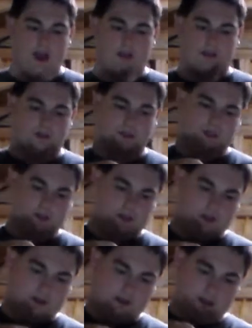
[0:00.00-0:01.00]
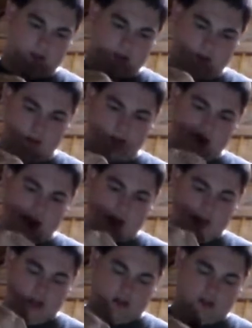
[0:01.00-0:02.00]
and they're just little
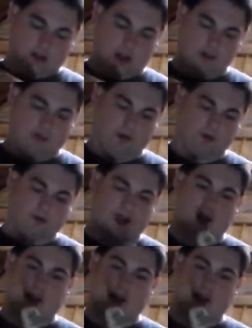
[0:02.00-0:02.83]
cable